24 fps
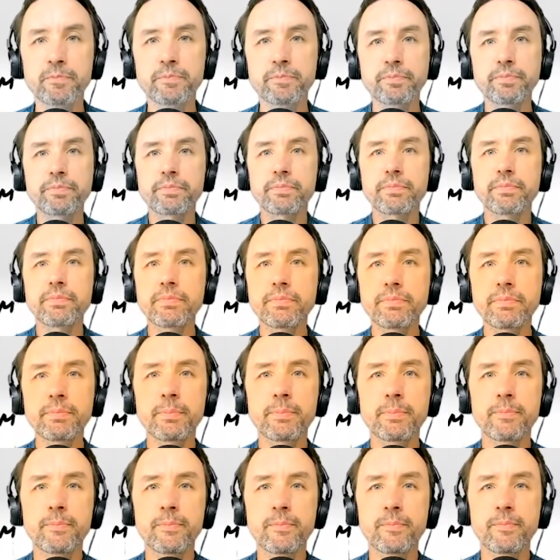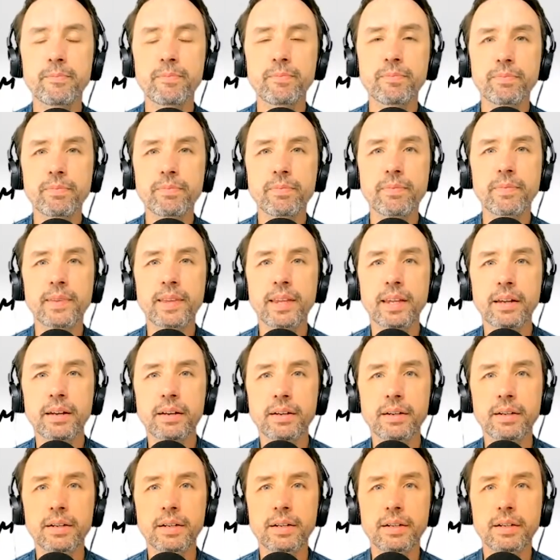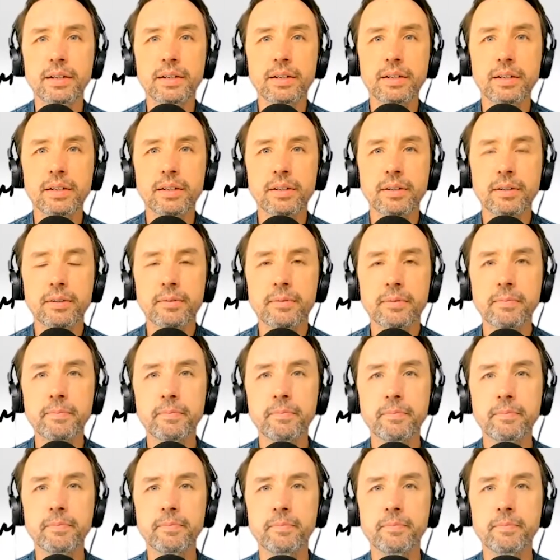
(not speaking)